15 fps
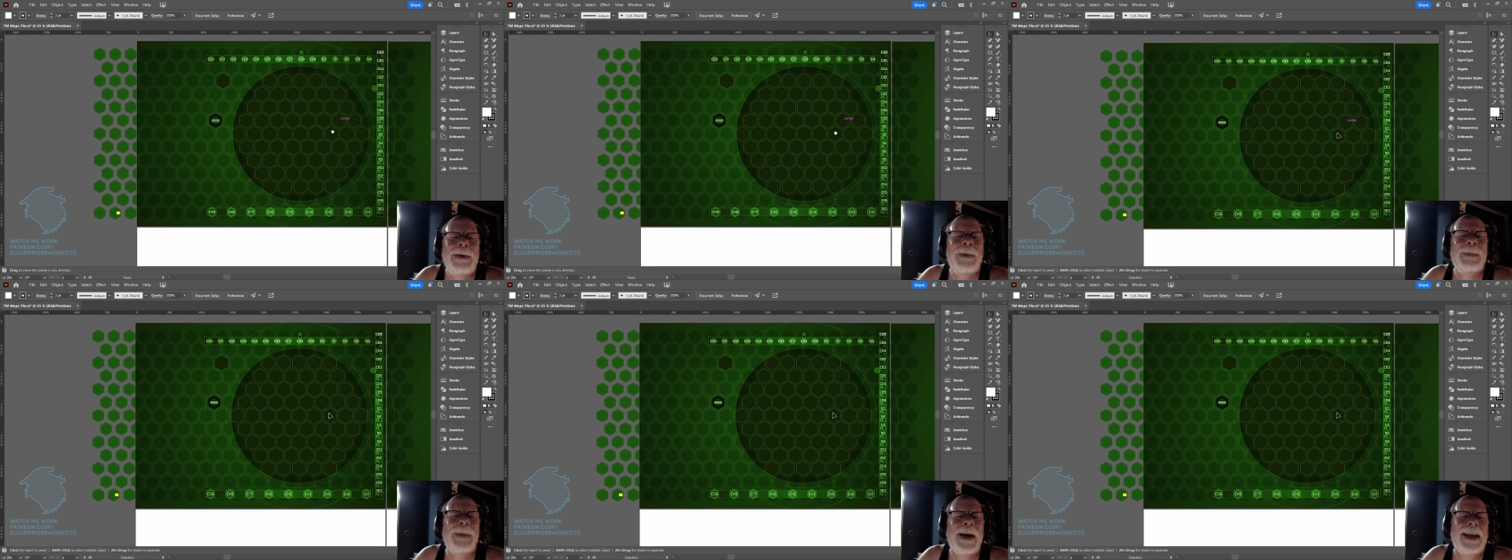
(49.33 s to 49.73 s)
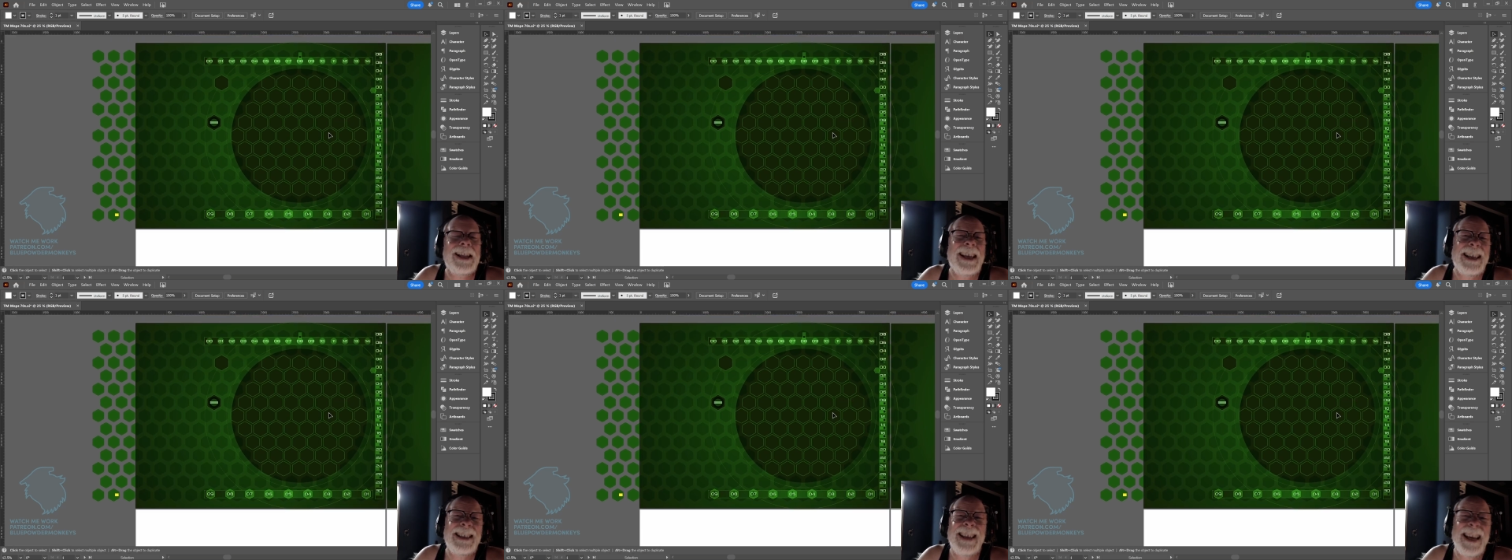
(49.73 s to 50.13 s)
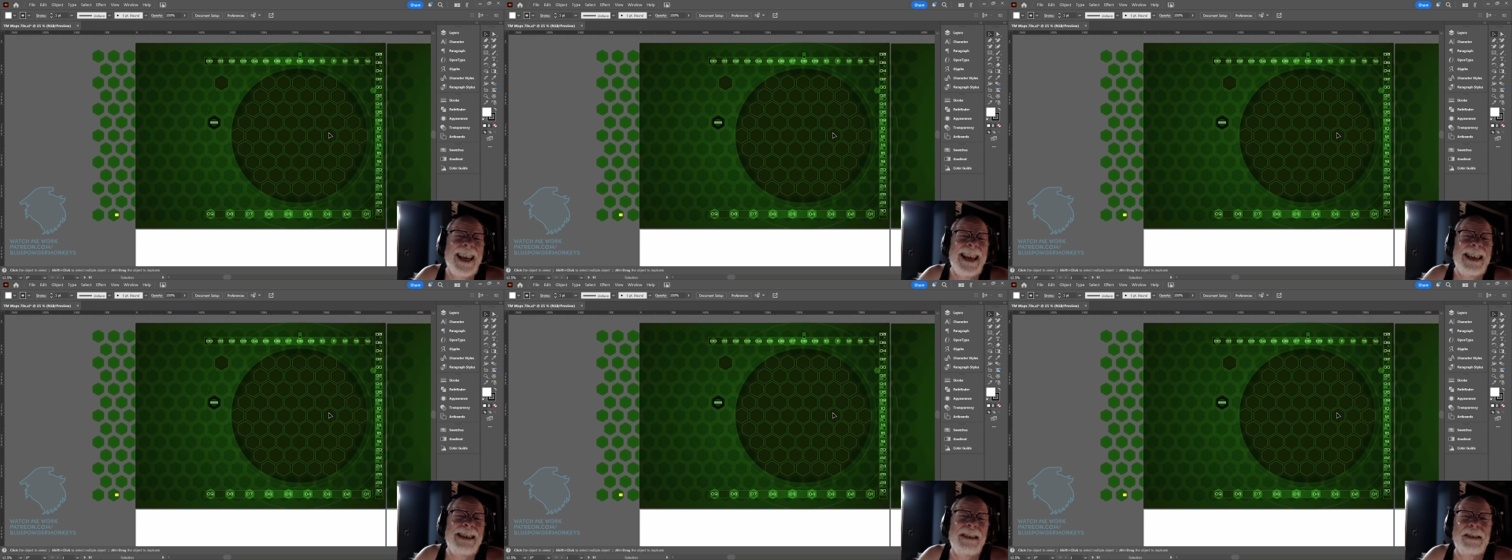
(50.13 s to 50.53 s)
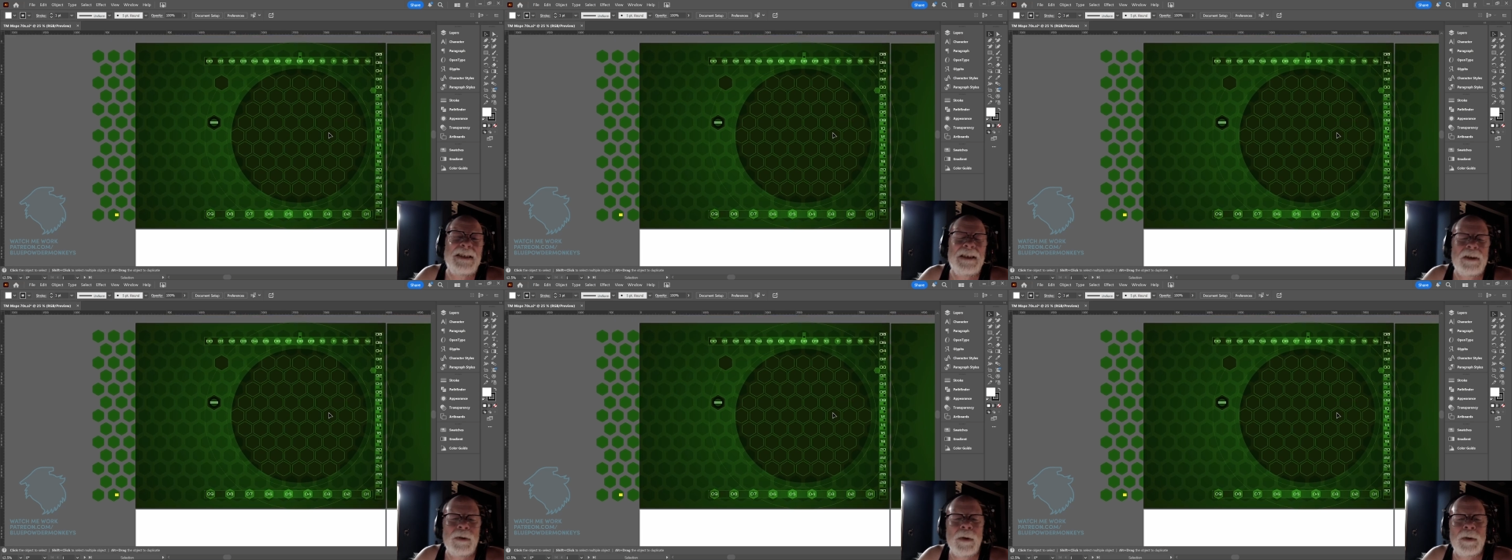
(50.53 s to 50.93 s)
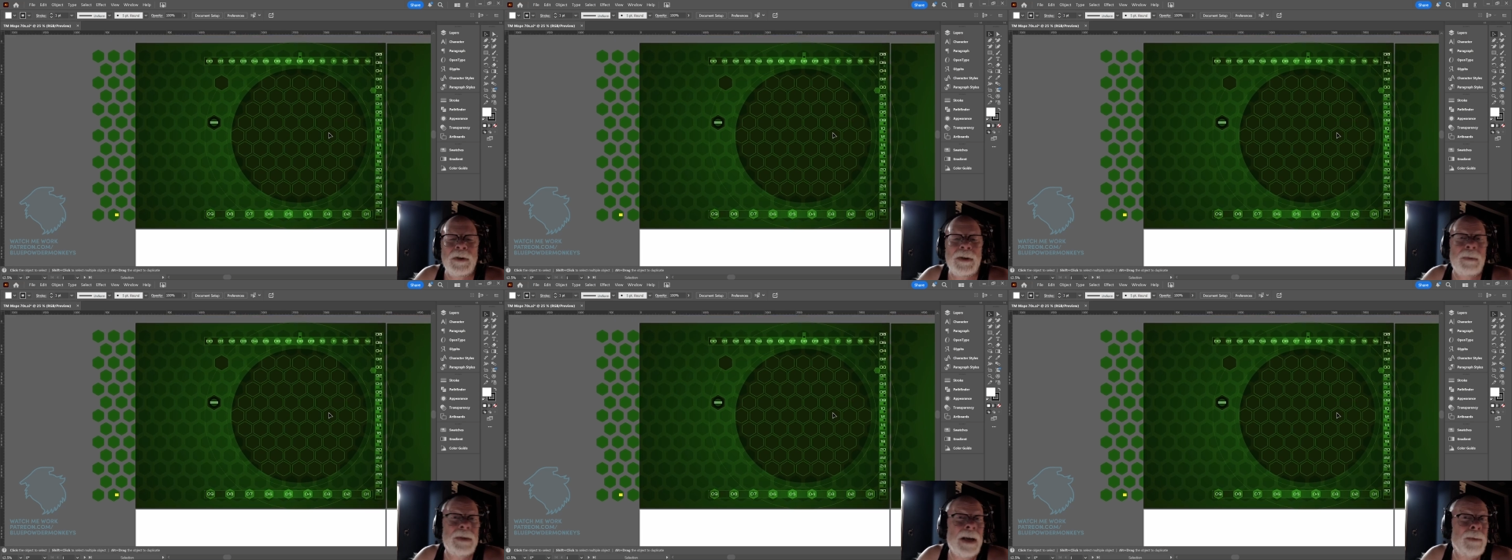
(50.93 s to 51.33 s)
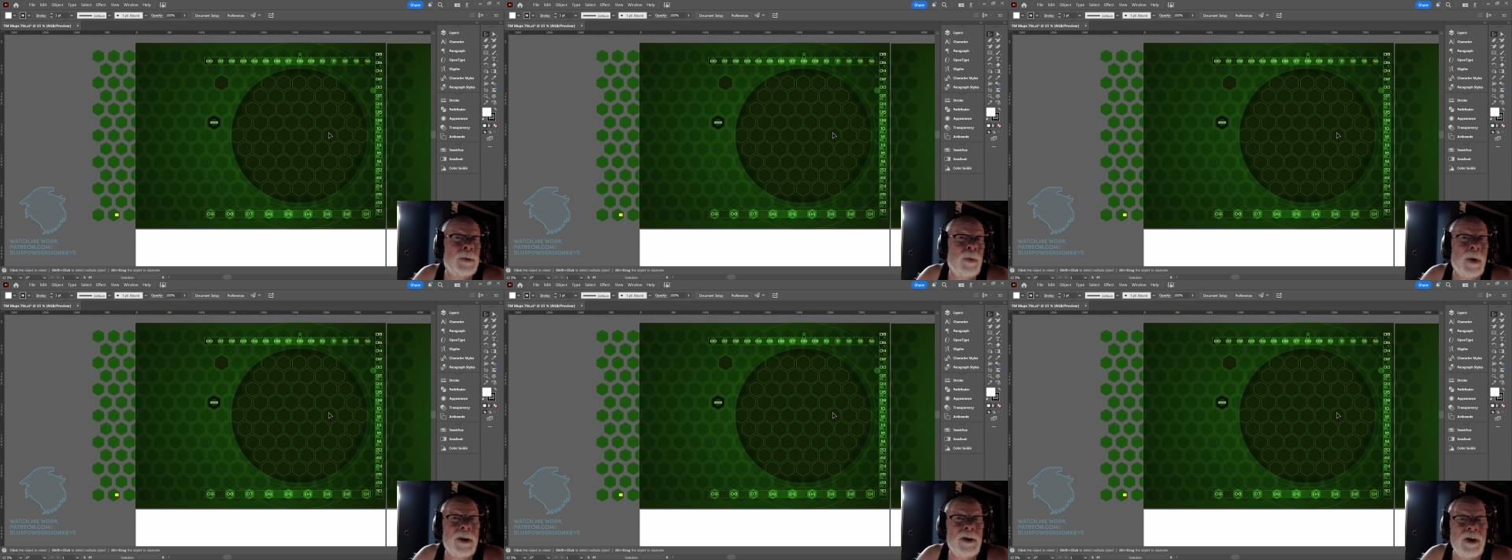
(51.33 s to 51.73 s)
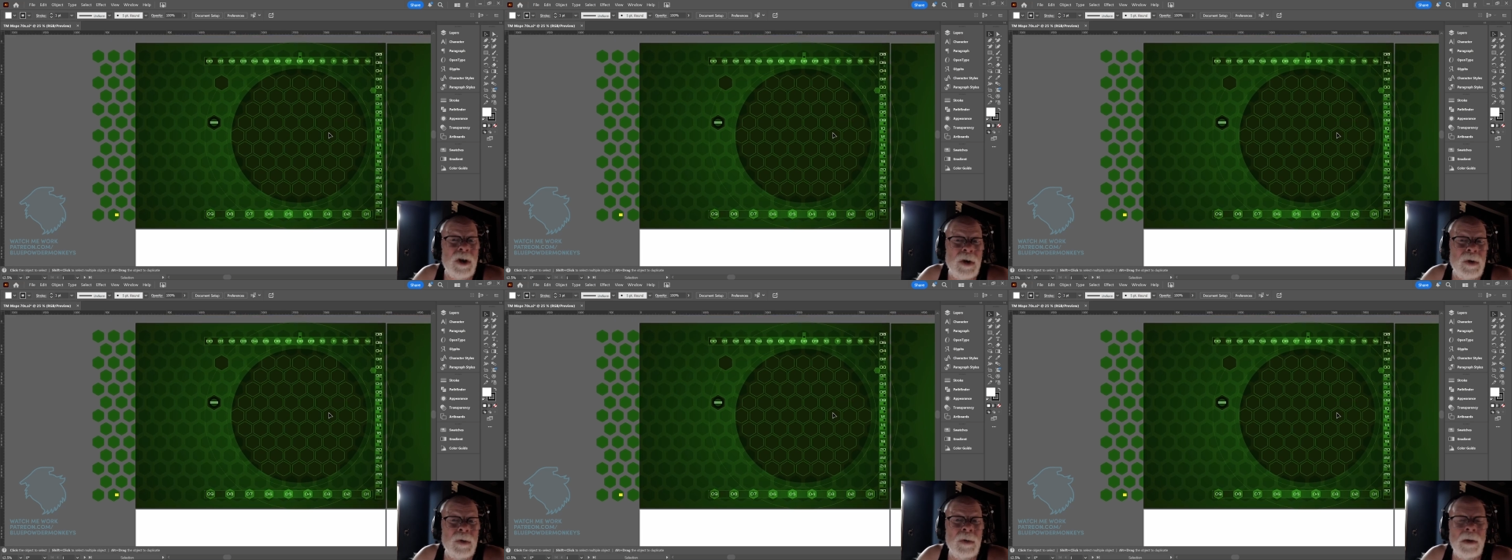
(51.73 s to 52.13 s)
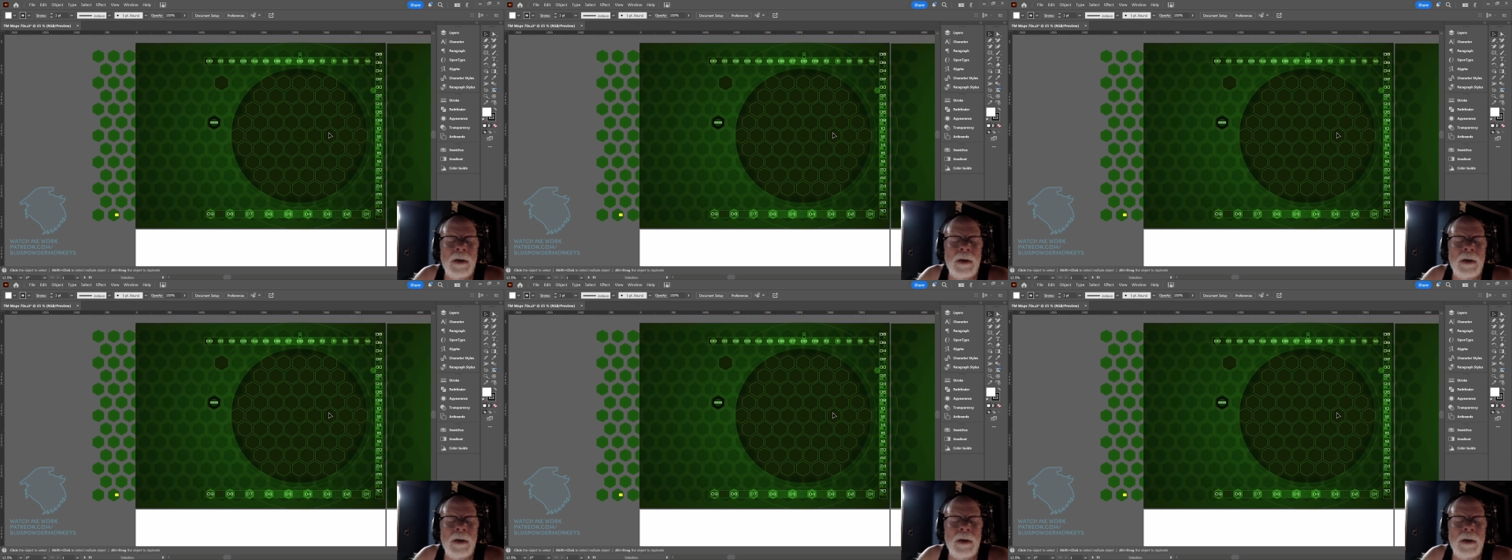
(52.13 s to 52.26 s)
by like 10 or sometimes 1 or 2.